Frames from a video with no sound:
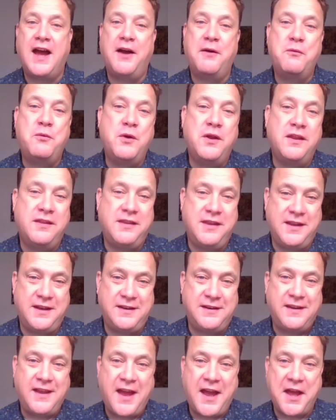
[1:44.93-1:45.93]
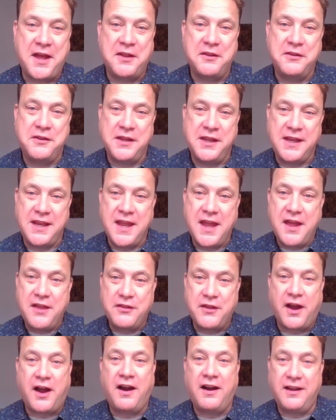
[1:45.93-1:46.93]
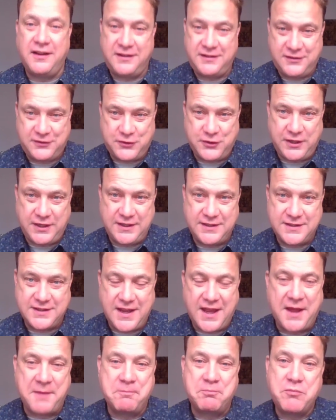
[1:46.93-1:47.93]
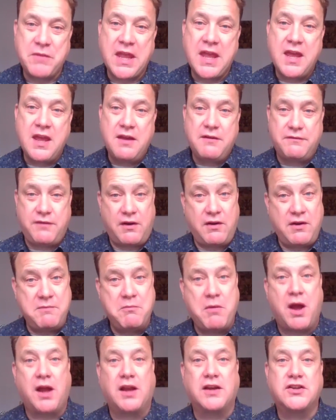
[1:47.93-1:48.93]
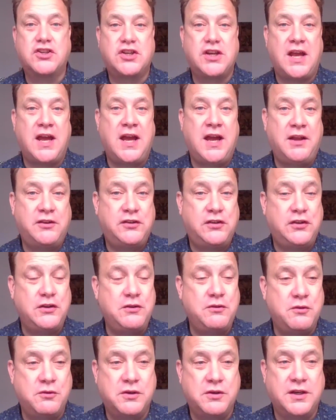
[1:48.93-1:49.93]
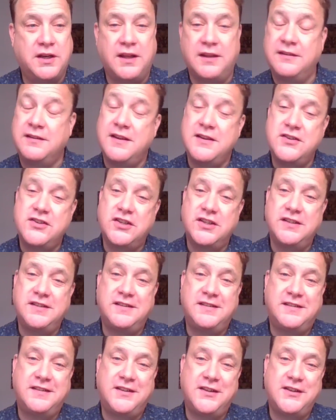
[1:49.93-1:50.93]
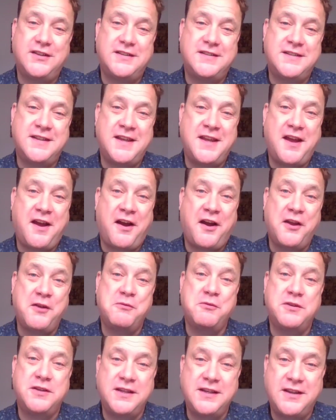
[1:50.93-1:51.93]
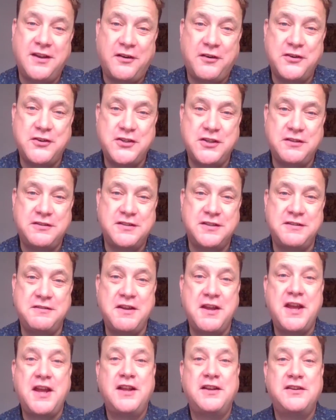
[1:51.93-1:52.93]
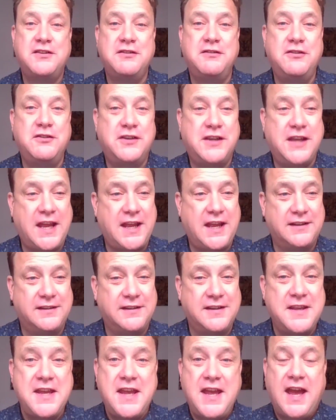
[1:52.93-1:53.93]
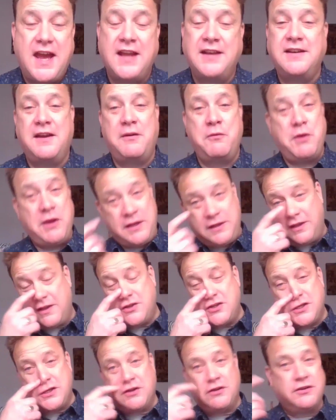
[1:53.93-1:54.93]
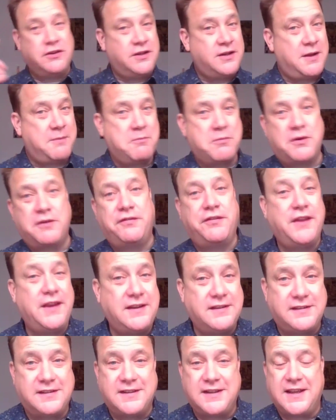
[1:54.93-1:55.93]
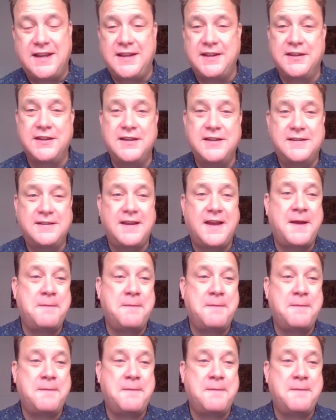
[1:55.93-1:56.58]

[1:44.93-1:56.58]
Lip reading: within the High Street. Very much two organisations that I would encourage you to look at. And we're touching on a number of things today that